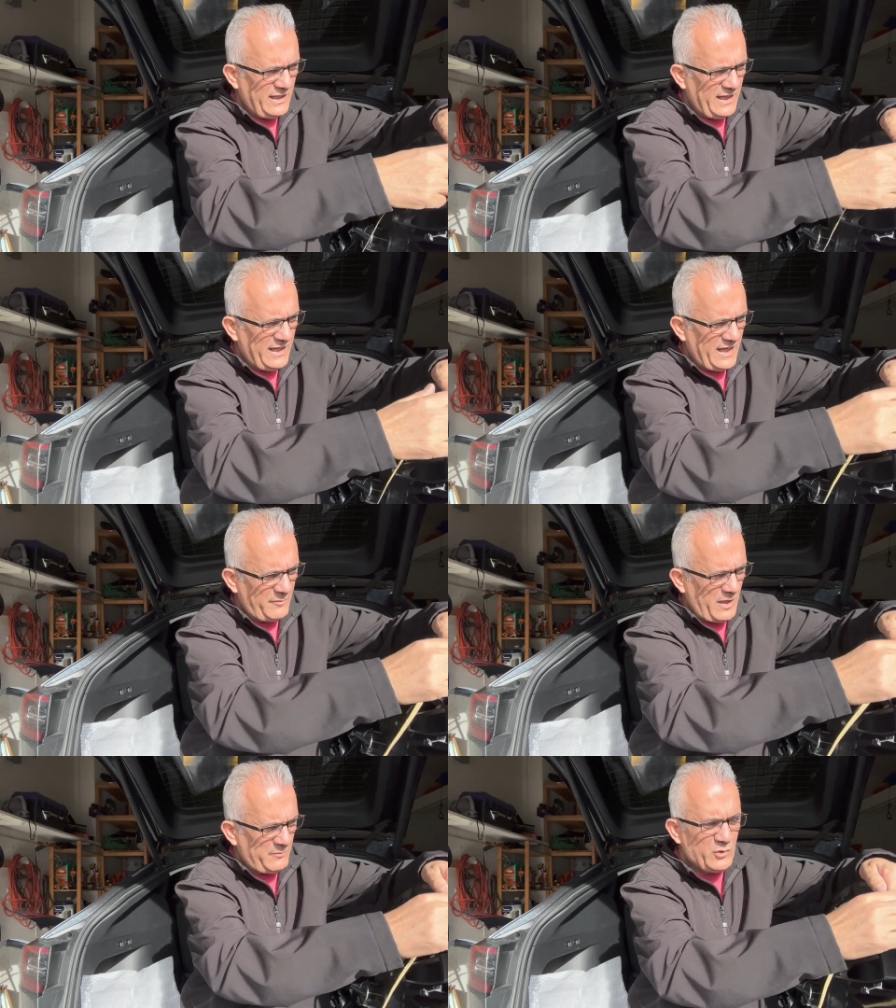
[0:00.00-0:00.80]

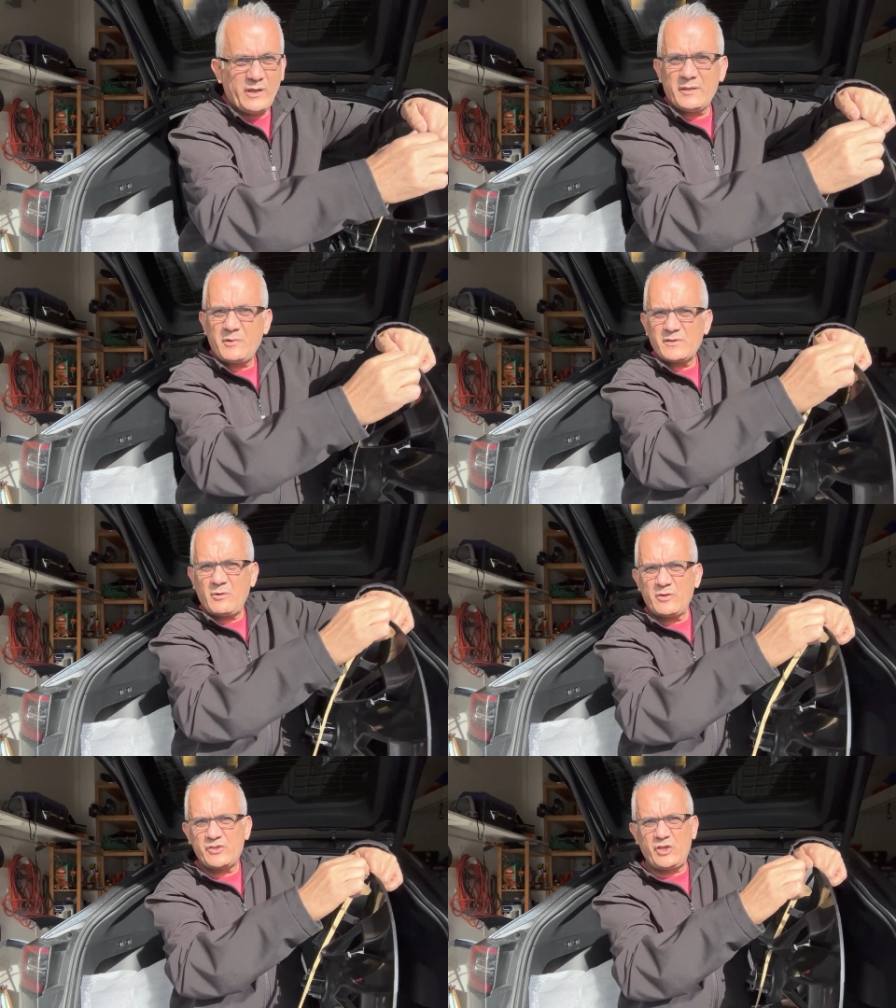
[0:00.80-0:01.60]
I'm doing it because I
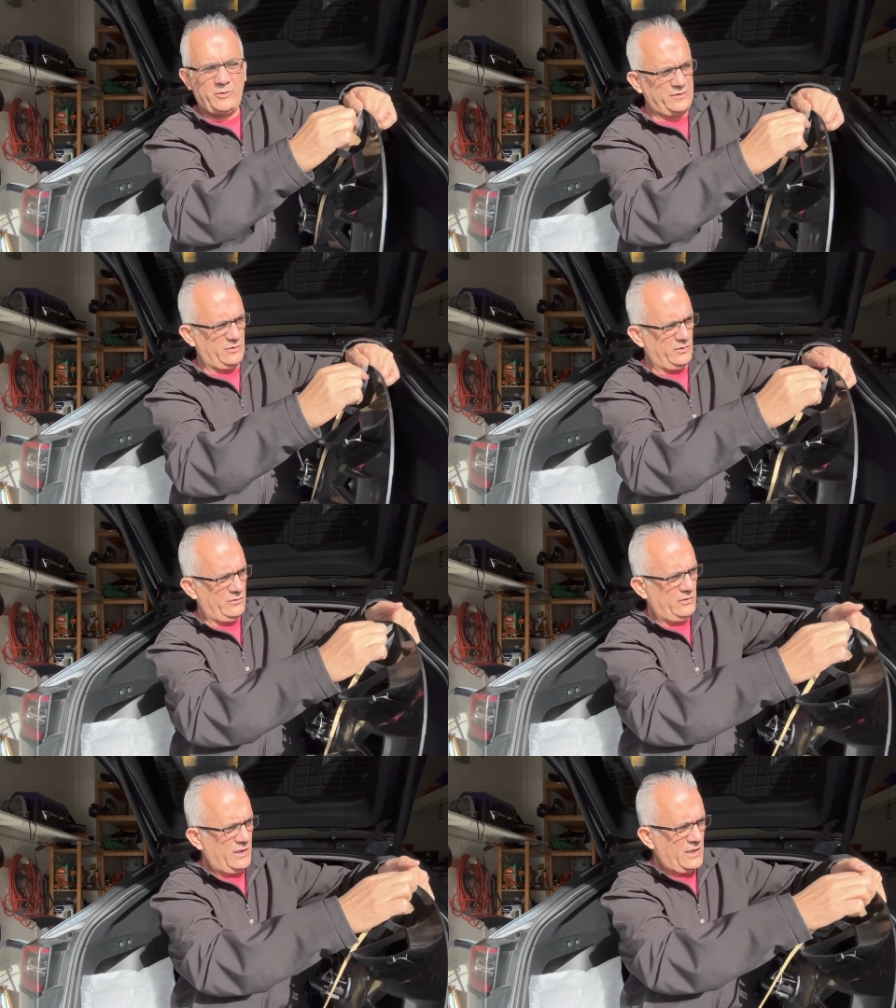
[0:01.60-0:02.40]
want to show it to
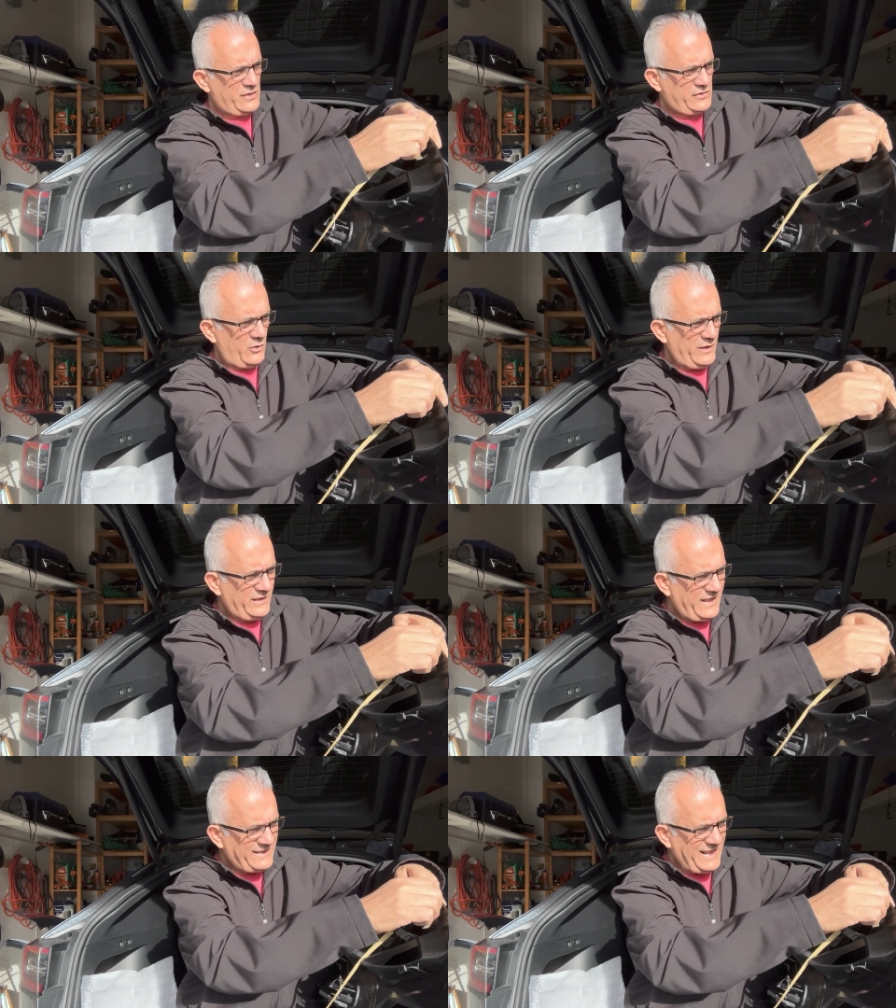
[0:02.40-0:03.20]
you. So it
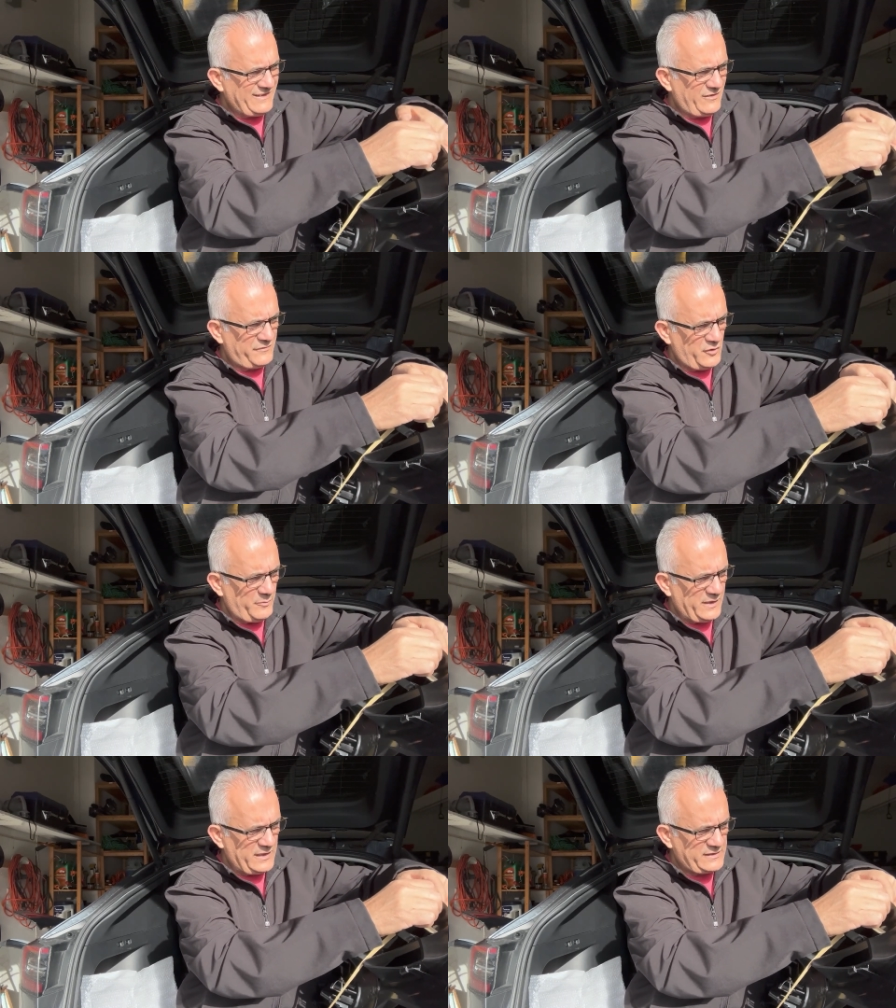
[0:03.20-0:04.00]
takes, I don't know, a few
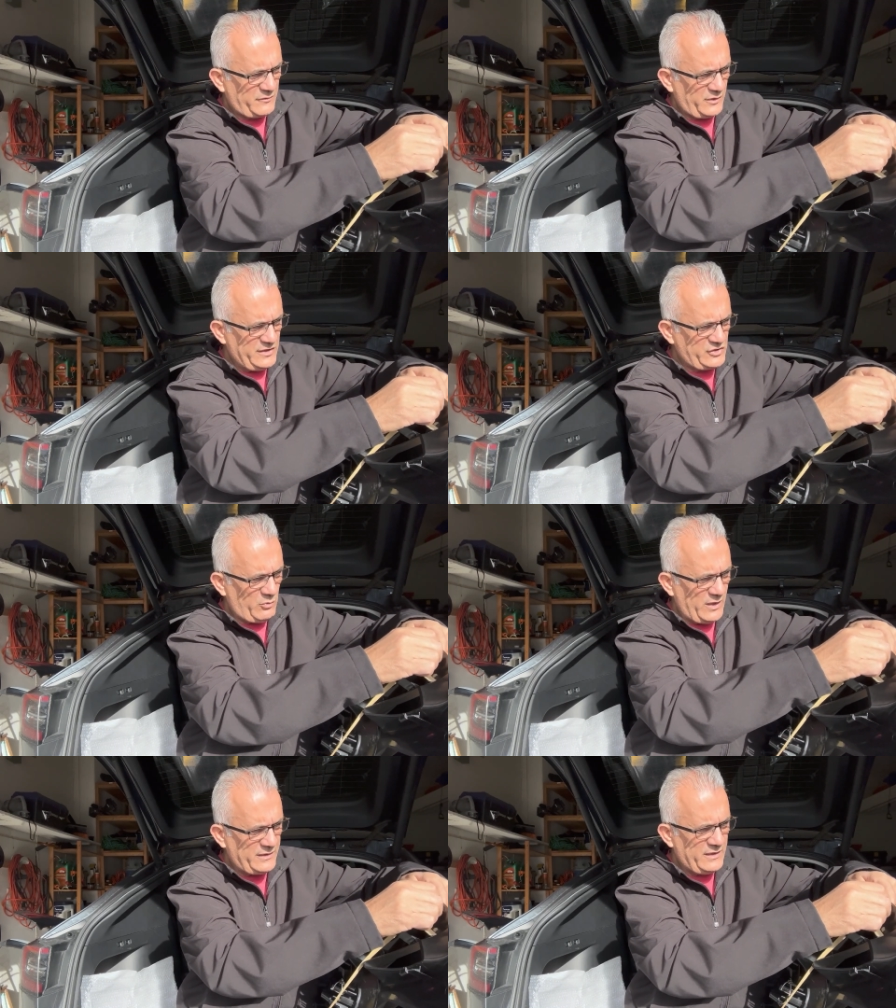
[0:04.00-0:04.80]
minutes for each
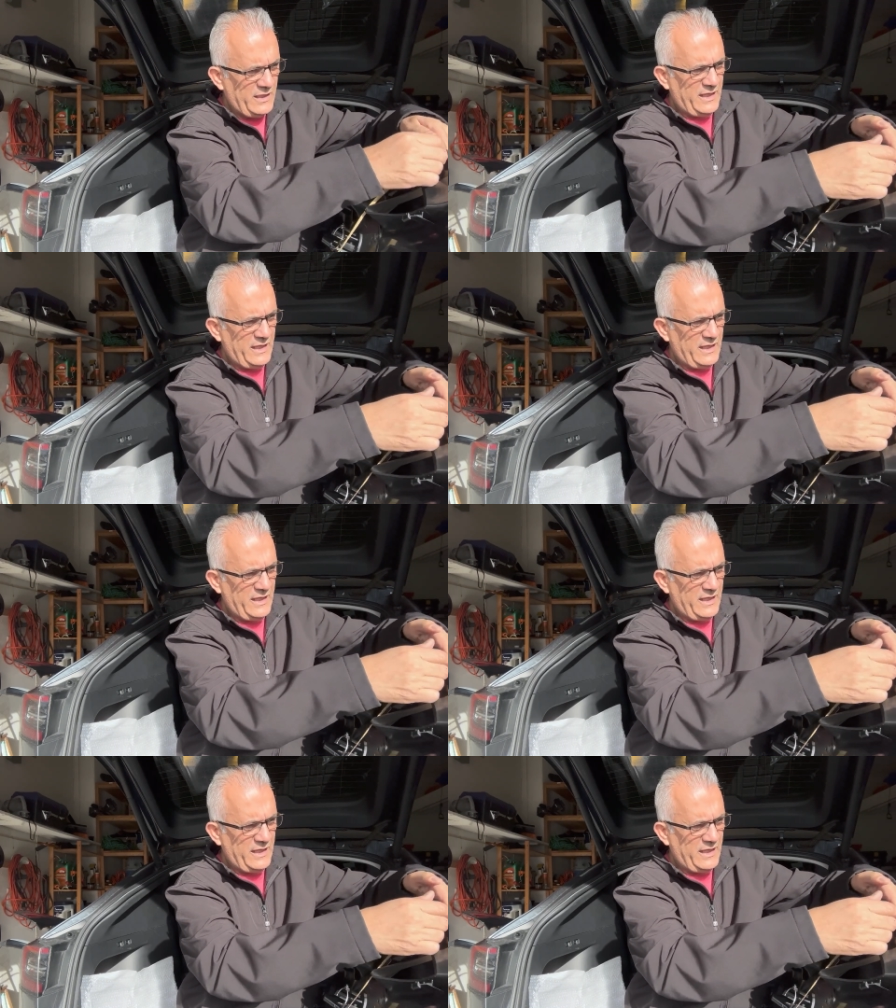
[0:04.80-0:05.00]
one.